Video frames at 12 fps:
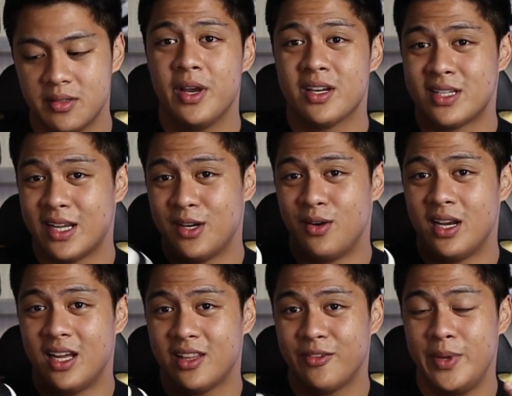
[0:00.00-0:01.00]
because I know a
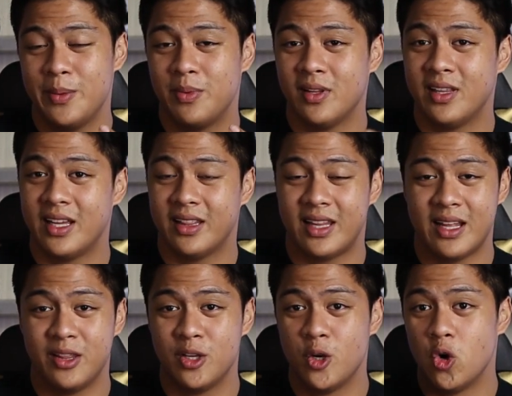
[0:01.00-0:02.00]
lot of people that
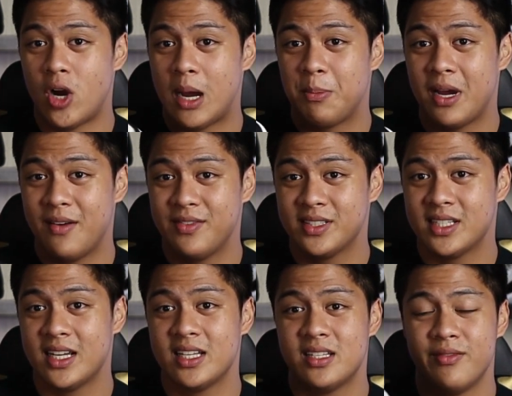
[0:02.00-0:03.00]
tend to go up half a
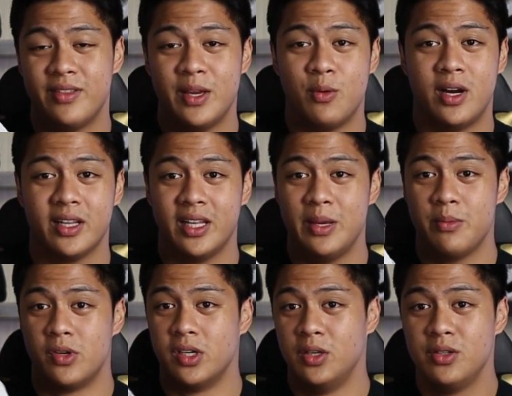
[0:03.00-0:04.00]
size if they want a
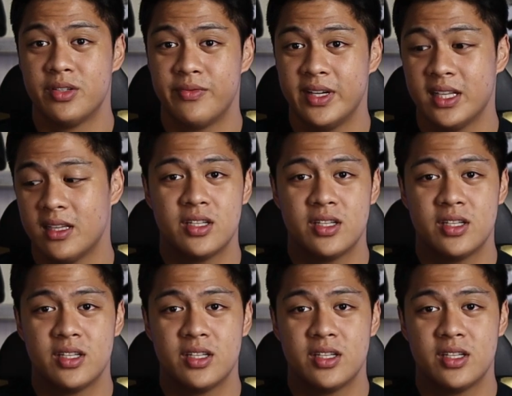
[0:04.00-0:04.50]
more loose fit,